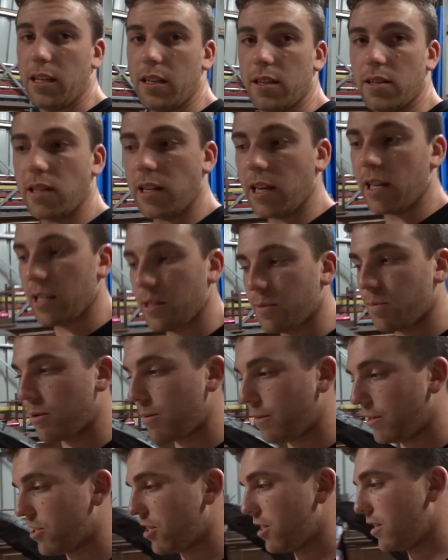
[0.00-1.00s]
So yeah, that's pretty
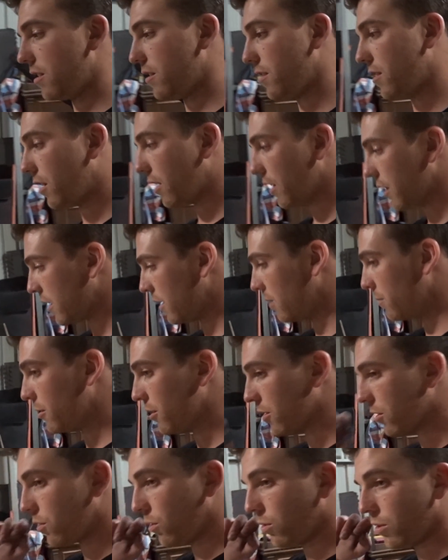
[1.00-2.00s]
much it. I think I'm
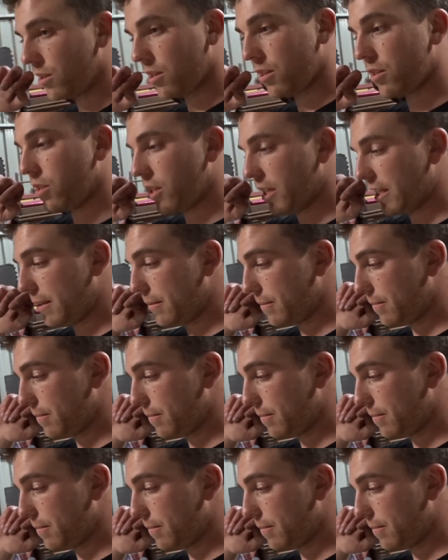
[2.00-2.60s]
going to call it a night.